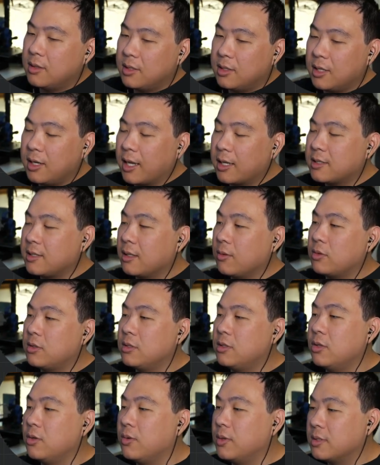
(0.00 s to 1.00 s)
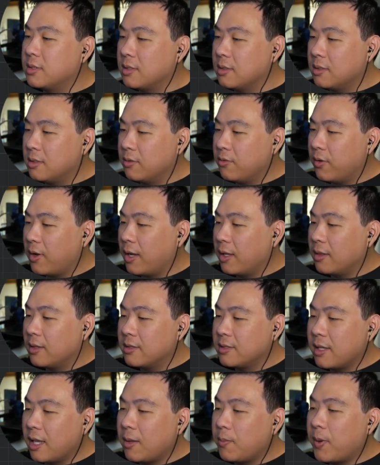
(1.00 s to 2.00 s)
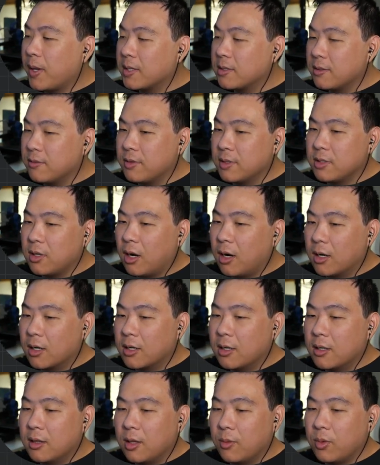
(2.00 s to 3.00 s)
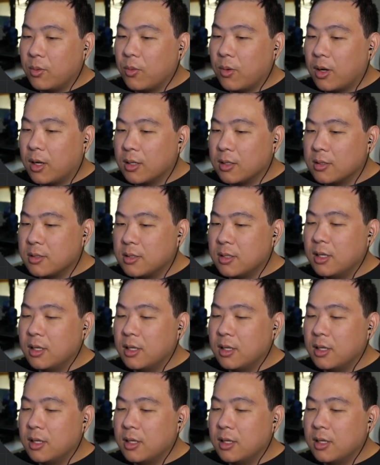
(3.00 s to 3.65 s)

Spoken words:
The next thing to do is to define this apex of this arc that we want.